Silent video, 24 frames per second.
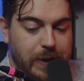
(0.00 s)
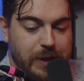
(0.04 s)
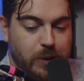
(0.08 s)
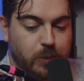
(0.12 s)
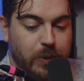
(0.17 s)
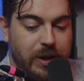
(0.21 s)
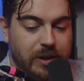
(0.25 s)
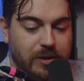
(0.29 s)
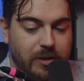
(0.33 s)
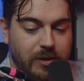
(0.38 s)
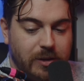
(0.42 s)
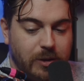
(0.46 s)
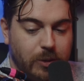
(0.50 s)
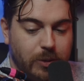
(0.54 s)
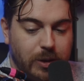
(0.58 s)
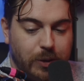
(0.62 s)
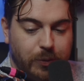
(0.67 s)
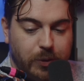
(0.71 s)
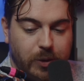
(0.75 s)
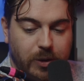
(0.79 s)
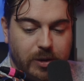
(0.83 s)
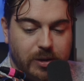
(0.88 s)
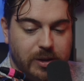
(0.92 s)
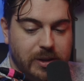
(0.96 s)
way to do it
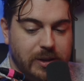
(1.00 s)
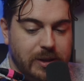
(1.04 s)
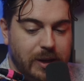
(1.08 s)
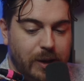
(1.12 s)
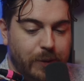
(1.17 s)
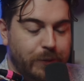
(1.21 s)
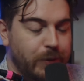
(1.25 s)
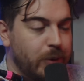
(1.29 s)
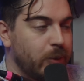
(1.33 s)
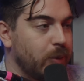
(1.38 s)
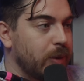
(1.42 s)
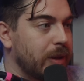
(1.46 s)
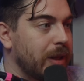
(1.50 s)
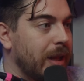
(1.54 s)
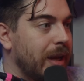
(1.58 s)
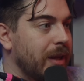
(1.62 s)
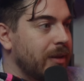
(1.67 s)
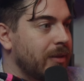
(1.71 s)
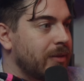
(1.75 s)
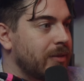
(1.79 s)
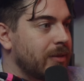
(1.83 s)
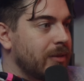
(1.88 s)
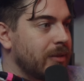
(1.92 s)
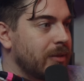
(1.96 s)
of course uh, if you would
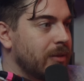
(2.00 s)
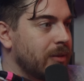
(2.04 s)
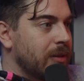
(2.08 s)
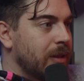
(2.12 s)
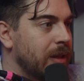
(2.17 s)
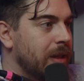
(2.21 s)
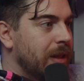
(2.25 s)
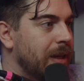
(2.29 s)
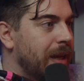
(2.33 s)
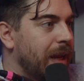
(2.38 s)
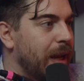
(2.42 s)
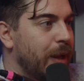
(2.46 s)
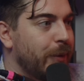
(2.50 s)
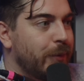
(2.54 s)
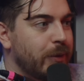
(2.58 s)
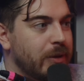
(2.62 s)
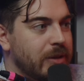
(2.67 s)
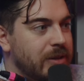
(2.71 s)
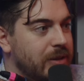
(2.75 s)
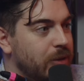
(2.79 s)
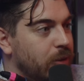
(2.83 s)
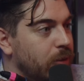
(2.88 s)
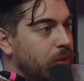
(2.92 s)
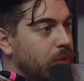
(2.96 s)
like to even
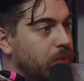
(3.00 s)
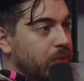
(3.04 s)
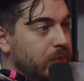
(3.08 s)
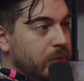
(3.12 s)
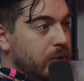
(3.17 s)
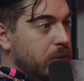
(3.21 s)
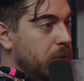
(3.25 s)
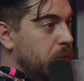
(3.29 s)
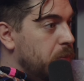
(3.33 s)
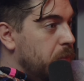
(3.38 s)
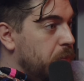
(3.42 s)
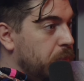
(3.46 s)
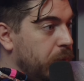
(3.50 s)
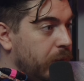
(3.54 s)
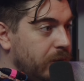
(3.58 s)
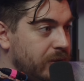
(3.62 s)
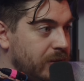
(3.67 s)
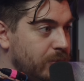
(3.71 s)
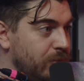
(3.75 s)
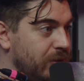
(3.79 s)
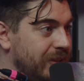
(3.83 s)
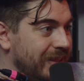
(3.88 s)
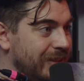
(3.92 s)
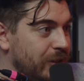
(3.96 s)
still post
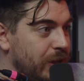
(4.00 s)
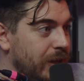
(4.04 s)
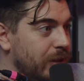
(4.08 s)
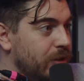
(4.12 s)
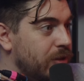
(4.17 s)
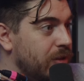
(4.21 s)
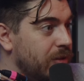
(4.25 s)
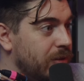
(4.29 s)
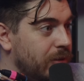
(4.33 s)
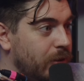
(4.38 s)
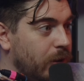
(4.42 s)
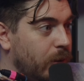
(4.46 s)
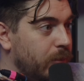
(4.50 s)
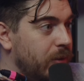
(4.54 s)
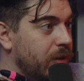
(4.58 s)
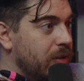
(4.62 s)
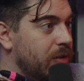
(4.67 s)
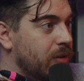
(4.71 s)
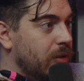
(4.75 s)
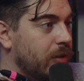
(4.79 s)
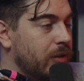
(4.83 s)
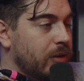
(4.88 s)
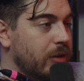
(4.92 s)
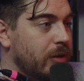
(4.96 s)
some suggestions,
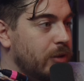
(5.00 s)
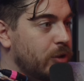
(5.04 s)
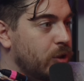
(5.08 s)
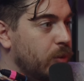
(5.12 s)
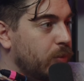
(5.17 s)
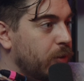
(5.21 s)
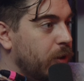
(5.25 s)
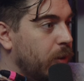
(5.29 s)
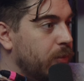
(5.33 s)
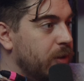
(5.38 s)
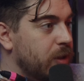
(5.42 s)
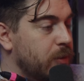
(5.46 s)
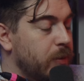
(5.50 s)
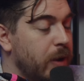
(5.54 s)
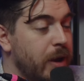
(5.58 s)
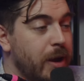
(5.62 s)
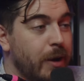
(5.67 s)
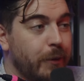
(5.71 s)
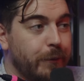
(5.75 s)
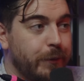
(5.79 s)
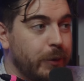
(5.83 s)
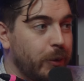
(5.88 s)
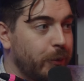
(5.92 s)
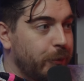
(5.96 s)
comments on the YouTube comments.
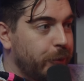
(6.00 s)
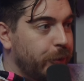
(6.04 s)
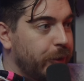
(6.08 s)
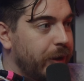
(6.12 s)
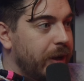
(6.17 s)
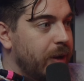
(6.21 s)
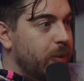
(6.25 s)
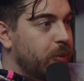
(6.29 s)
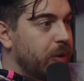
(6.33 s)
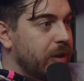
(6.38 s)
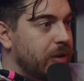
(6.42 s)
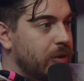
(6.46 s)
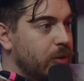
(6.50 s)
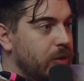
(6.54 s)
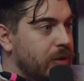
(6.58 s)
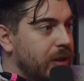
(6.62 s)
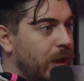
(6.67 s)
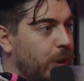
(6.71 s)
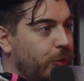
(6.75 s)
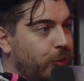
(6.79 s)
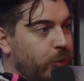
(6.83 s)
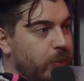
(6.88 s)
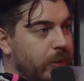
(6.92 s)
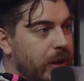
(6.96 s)
Feel free. We do
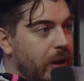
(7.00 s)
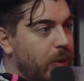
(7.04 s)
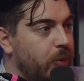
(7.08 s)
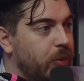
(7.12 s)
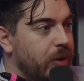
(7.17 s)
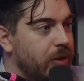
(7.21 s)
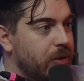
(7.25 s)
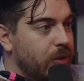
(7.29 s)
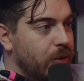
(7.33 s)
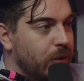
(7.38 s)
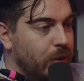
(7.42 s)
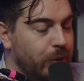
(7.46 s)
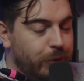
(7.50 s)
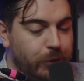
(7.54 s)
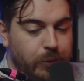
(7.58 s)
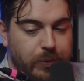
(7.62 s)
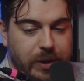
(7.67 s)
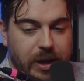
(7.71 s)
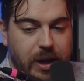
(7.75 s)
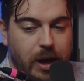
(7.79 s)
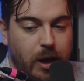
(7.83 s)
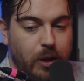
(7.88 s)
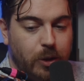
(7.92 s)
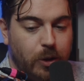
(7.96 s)
take from there. We do look from
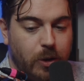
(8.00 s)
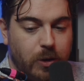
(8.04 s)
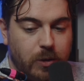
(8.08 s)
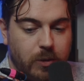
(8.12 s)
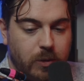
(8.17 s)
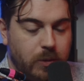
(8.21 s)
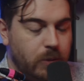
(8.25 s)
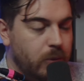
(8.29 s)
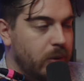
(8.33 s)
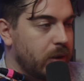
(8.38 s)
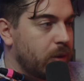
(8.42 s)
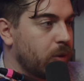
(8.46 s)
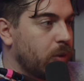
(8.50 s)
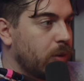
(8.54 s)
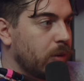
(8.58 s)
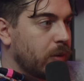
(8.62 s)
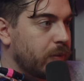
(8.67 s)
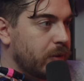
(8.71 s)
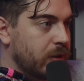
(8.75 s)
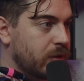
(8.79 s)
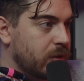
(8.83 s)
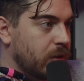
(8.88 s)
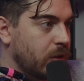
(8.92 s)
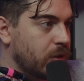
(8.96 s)
there, along with all of
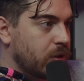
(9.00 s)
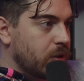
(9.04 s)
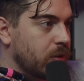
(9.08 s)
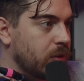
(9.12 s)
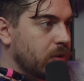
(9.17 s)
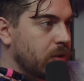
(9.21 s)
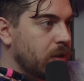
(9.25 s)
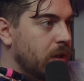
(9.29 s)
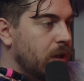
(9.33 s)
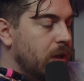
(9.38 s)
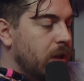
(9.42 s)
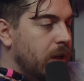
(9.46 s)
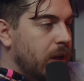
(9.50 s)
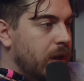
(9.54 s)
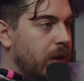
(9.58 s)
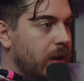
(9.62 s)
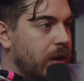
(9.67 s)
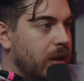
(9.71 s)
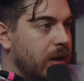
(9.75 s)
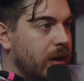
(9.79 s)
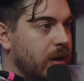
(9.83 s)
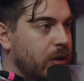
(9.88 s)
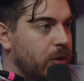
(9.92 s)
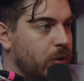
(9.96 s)
the socials
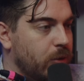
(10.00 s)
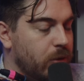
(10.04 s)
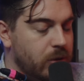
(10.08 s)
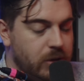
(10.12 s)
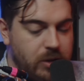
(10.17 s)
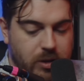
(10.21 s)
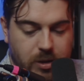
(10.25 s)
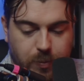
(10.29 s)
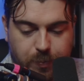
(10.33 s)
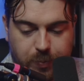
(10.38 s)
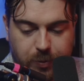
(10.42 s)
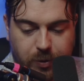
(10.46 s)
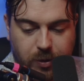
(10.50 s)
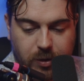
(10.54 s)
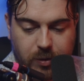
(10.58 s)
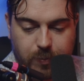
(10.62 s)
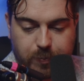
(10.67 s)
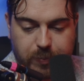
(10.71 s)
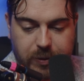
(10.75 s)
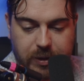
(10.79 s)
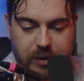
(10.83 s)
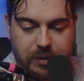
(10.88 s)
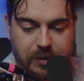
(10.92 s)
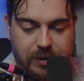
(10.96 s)
uh, across the board.
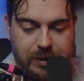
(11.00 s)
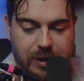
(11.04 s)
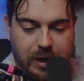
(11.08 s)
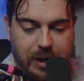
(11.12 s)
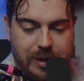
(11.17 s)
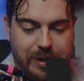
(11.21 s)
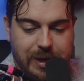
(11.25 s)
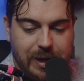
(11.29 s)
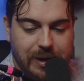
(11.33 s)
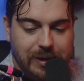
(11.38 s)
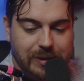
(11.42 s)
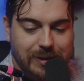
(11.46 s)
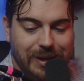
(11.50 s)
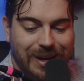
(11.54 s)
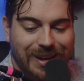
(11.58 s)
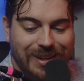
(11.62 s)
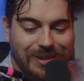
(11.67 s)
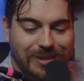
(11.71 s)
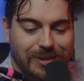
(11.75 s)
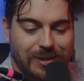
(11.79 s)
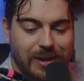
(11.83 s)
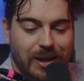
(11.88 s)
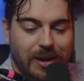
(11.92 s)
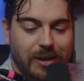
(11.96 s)
But uh, that is
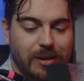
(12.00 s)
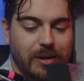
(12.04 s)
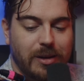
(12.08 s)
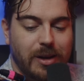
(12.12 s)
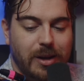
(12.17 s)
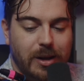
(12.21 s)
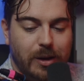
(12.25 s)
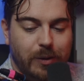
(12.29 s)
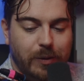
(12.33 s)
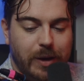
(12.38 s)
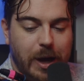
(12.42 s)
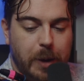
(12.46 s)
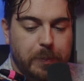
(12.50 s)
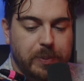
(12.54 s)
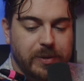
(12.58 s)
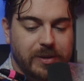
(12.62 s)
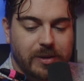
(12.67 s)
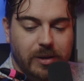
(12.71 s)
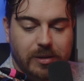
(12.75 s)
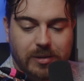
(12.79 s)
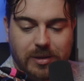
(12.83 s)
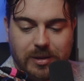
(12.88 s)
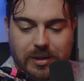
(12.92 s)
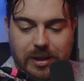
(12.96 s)
us done for
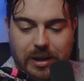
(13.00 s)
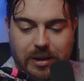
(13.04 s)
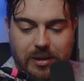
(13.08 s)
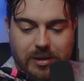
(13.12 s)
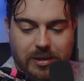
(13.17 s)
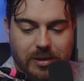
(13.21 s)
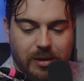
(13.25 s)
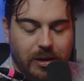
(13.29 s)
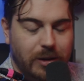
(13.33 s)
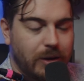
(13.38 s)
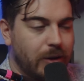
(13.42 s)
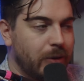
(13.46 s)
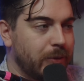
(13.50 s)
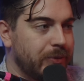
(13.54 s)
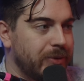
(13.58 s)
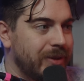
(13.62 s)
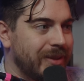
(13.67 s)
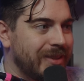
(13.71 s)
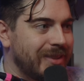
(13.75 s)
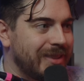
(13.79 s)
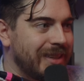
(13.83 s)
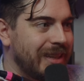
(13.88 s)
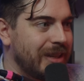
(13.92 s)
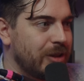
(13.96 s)
episode six of the
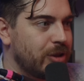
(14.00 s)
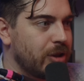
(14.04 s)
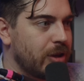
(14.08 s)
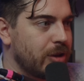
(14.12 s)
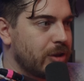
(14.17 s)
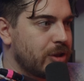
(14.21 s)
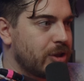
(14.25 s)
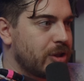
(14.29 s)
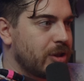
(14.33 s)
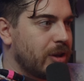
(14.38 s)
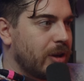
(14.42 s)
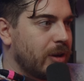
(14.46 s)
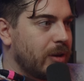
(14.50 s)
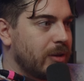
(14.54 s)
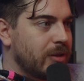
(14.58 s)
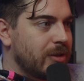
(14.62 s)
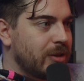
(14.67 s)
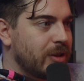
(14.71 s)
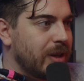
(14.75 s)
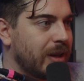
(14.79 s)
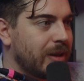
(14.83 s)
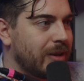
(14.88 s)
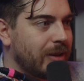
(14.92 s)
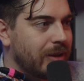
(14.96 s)
Siege Show. It's
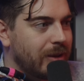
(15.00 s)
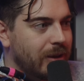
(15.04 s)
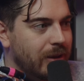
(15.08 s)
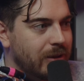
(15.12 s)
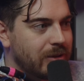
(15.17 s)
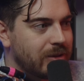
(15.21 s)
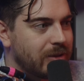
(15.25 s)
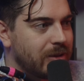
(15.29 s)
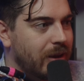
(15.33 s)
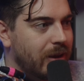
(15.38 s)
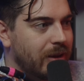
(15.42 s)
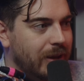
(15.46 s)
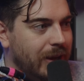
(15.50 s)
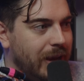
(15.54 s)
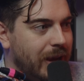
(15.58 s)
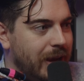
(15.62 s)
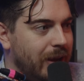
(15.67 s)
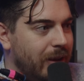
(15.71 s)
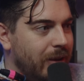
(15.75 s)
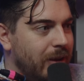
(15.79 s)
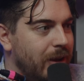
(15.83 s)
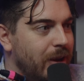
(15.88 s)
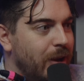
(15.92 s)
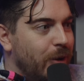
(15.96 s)
Jake and Guzz signing
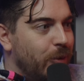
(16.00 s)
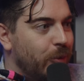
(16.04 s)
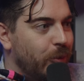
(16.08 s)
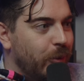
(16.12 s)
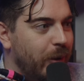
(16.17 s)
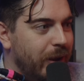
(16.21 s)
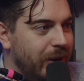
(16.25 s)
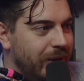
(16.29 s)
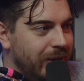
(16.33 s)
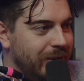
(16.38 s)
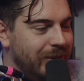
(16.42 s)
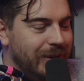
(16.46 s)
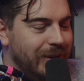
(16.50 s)
out, ready to